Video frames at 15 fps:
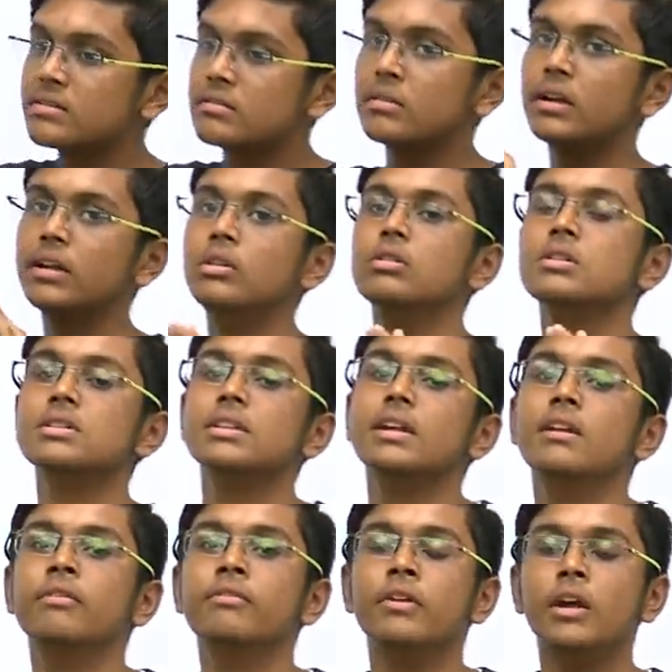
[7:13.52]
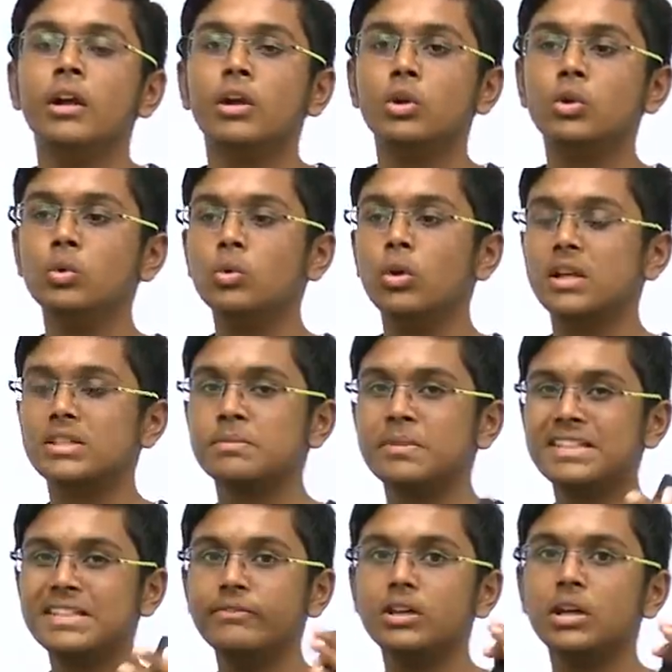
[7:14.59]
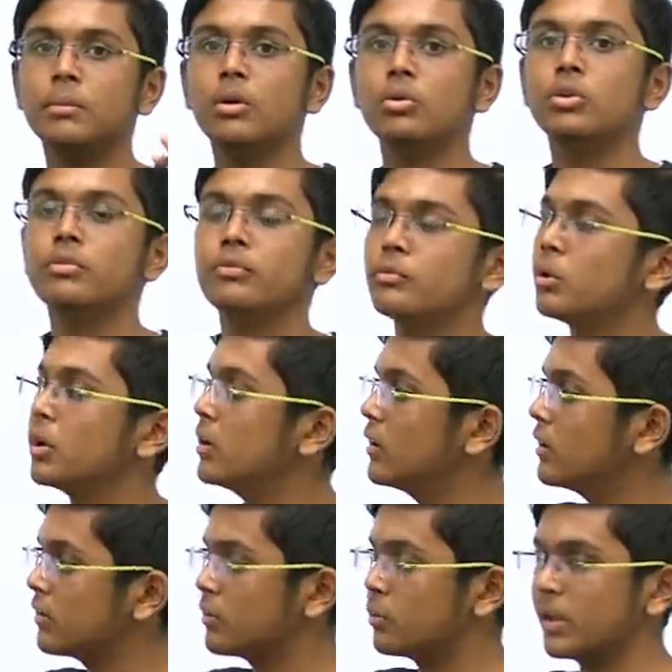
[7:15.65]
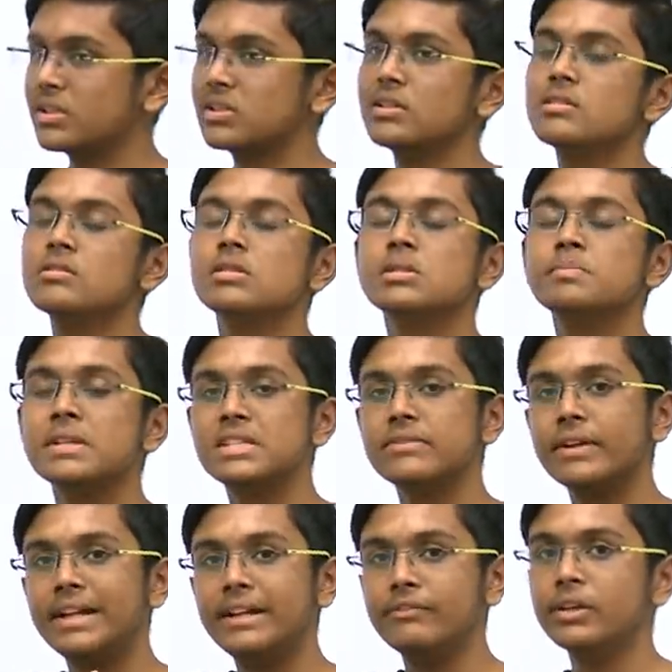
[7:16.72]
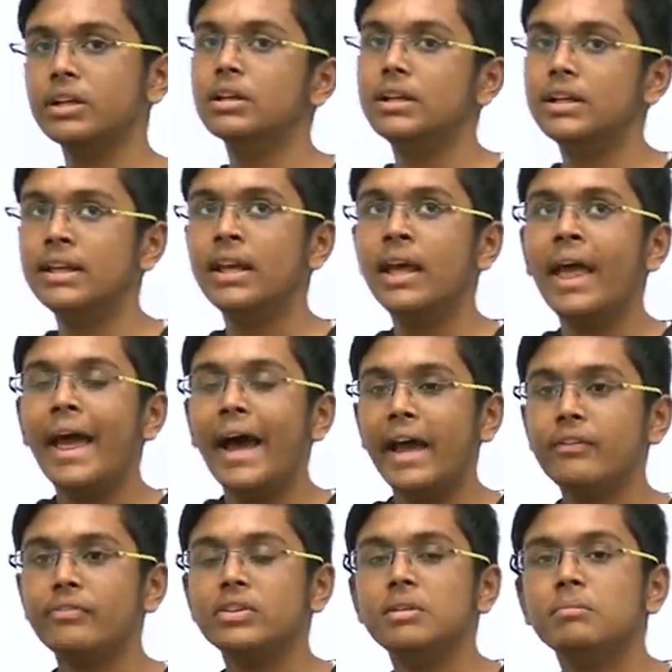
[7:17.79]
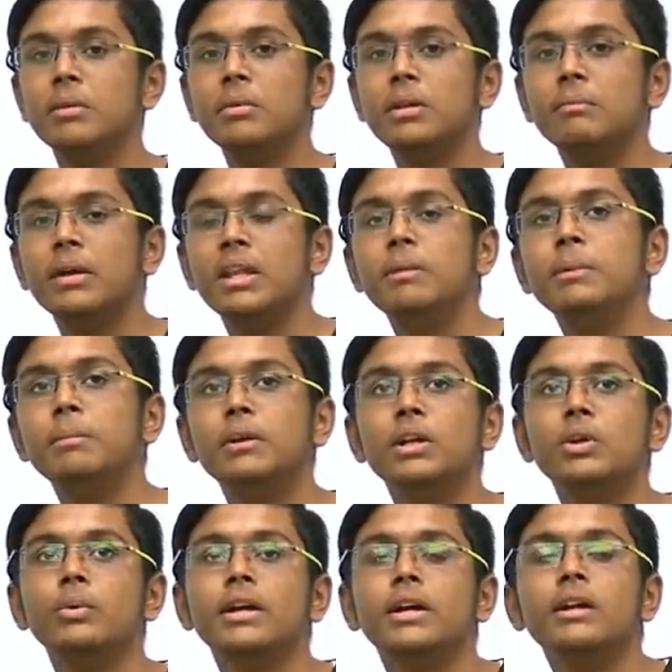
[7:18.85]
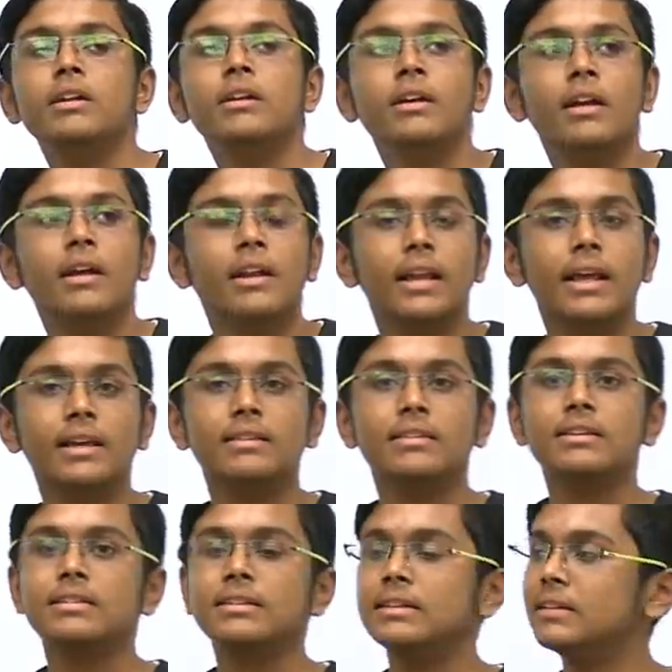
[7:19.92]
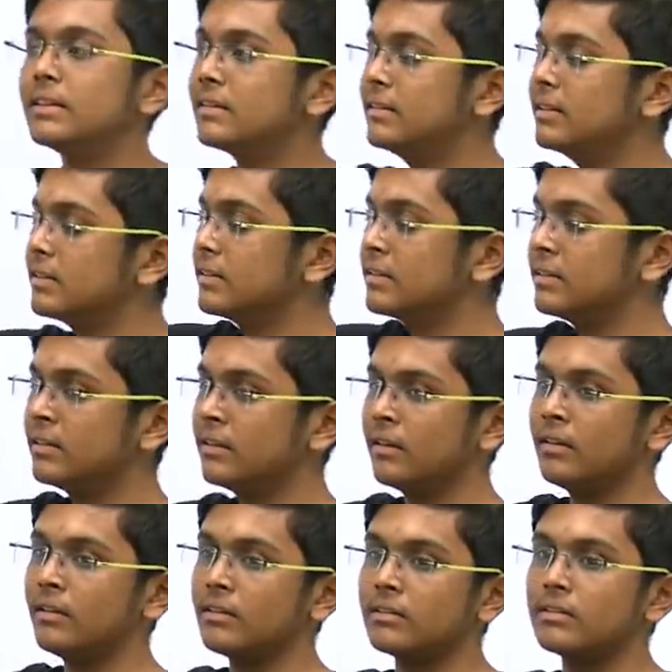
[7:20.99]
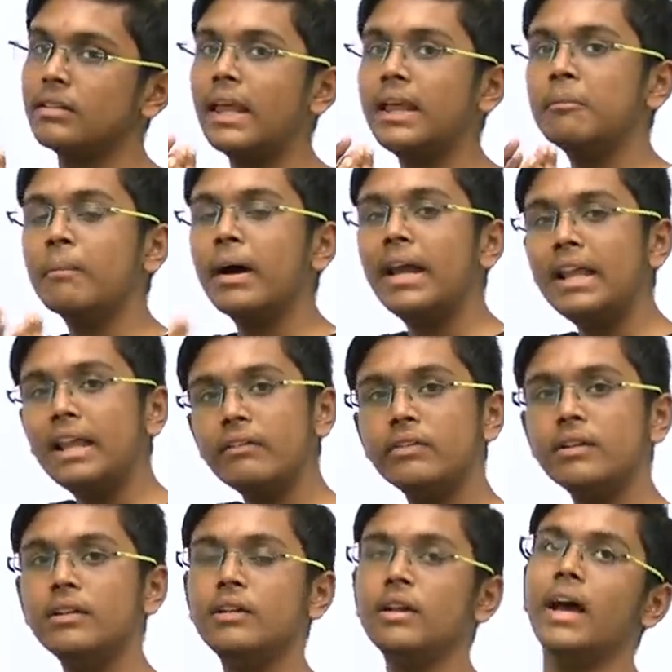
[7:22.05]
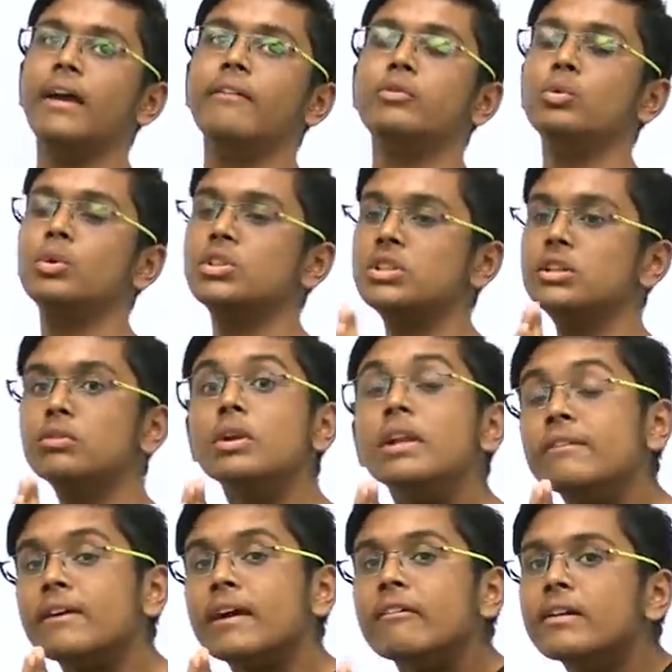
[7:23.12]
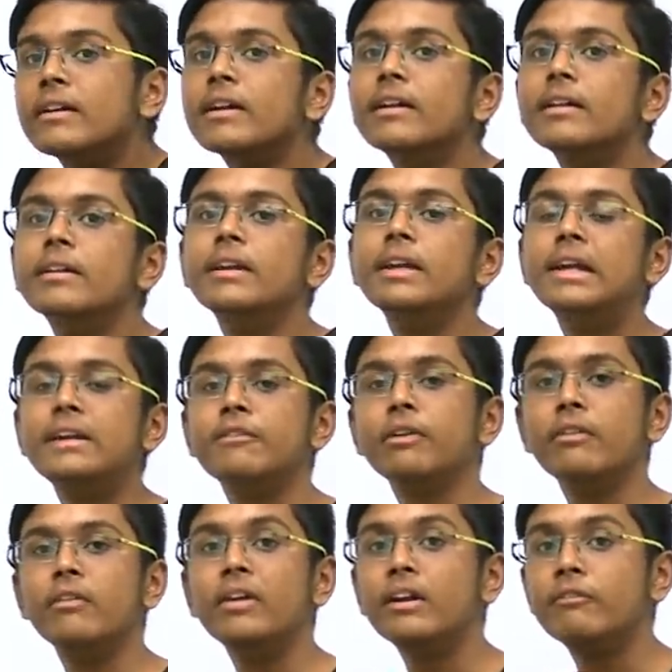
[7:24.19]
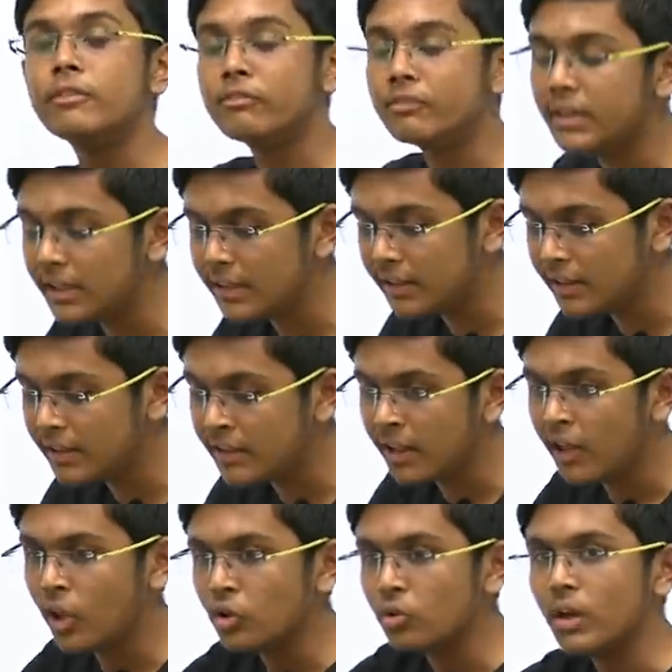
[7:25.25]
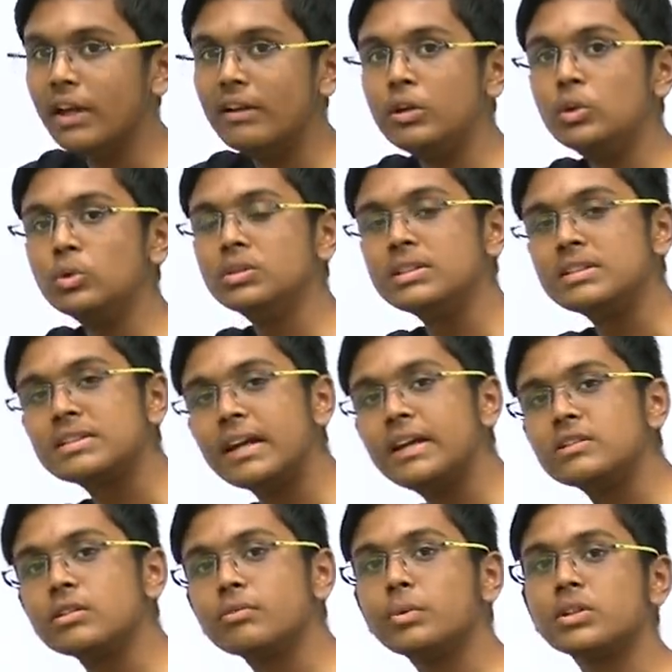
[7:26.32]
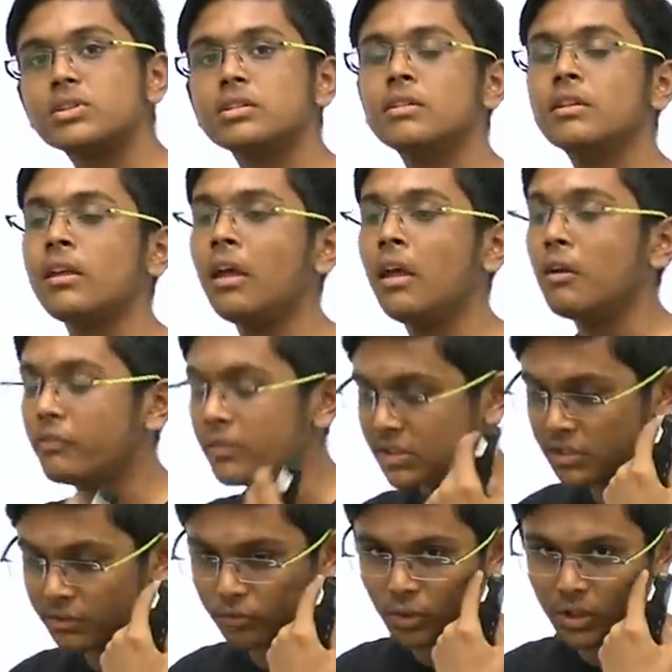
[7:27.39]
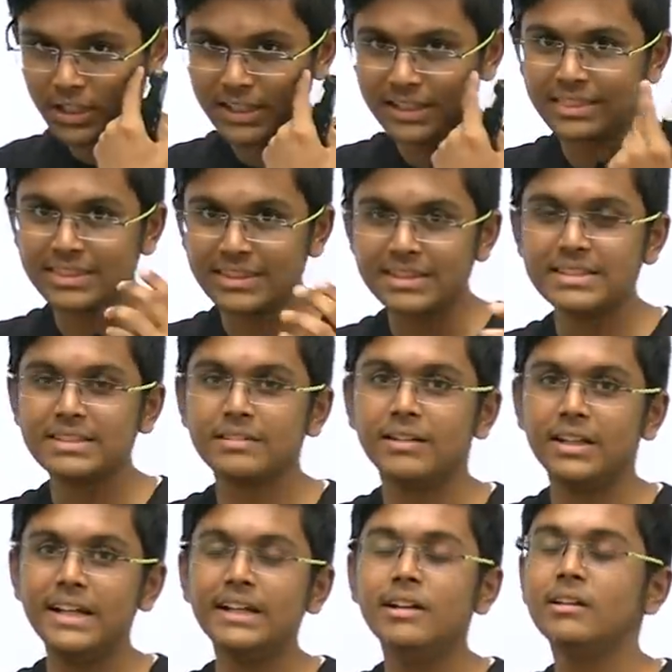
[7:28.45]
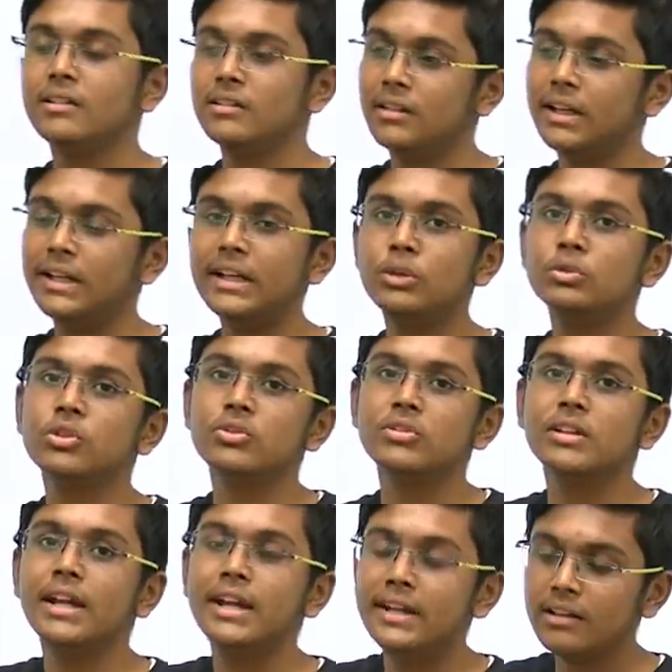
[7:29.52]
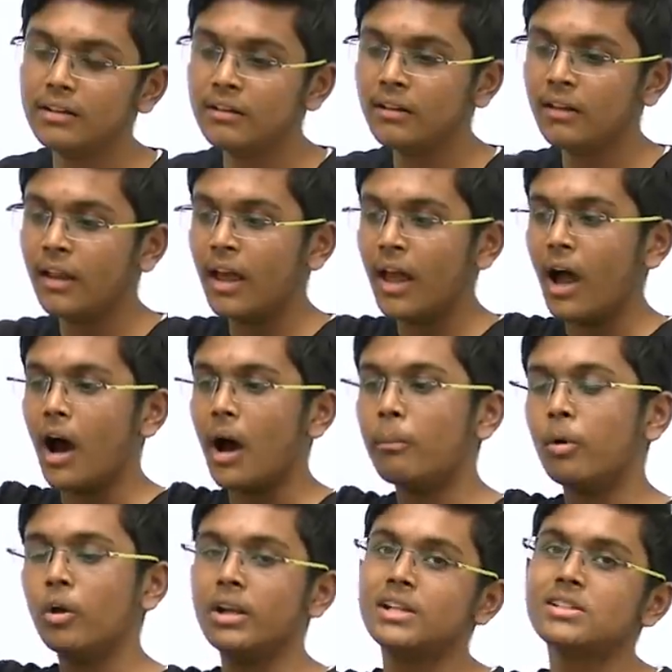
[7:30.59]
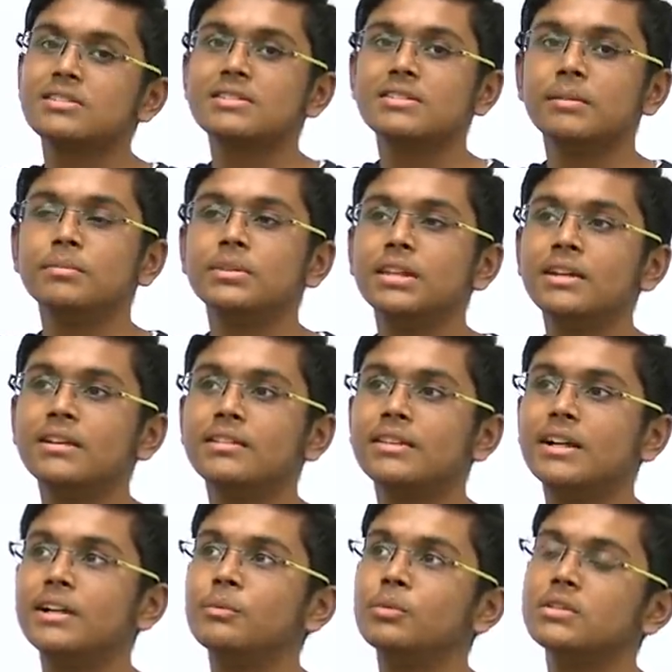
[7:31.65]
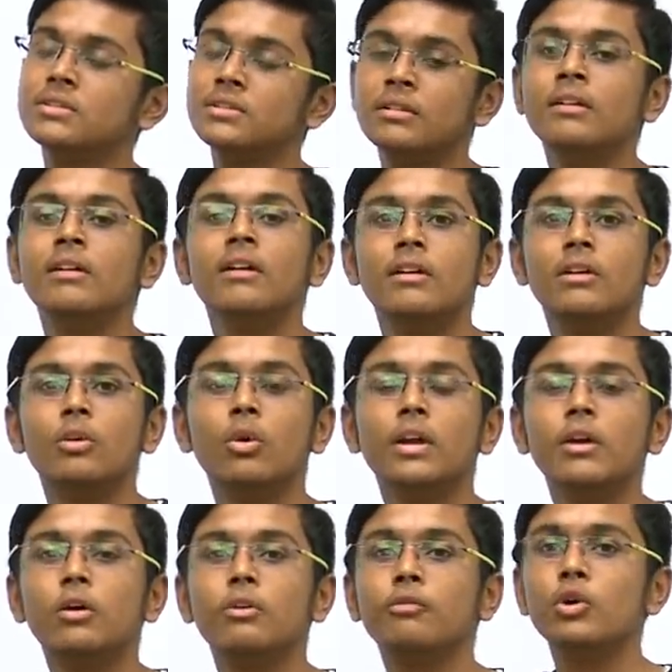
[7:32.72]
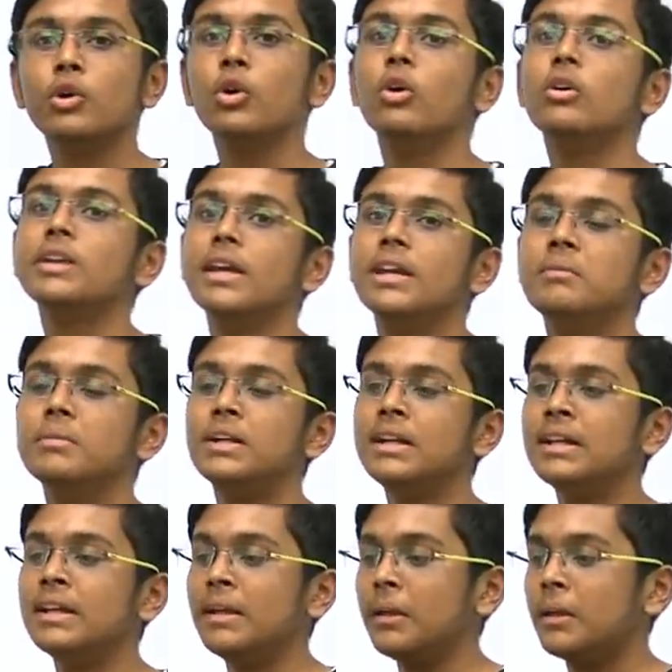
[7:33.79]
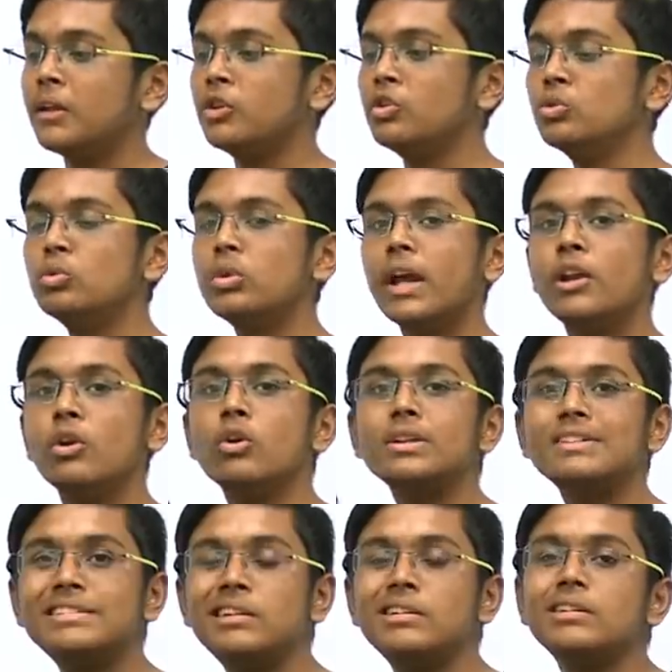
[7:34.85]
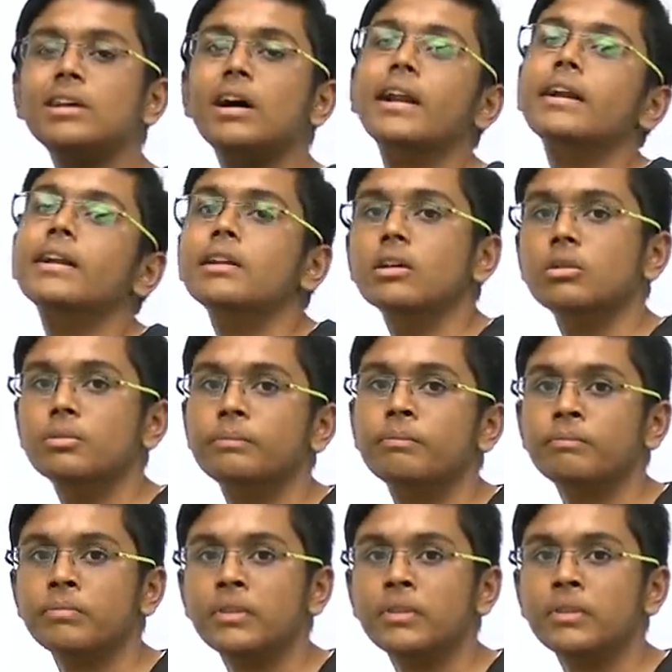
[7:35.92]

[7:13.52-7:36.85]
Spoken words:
restrict yourself to a specific amount of questions or specific difficulty. I have seen many people doing it. Like they say this is like my level. I have to achieve only 500 in NEET, 550 in NEET. So I will do these kinds of questions. First of all, this NEET, the NEET 2019, abolished something that was going on for a long time, that you cannot set a target now.